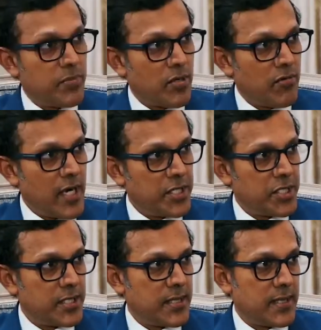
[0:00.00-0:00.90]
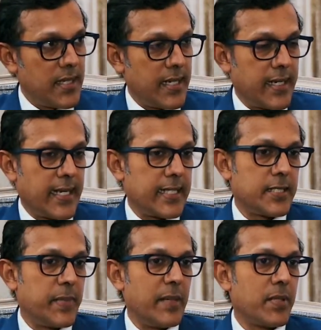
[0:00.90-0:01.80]
the progression, mm-hmm.
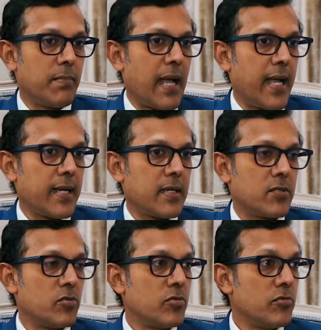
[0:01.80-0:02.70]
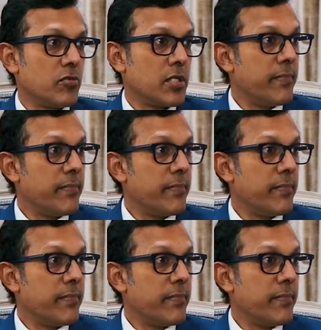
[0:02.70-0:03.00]
gets people back to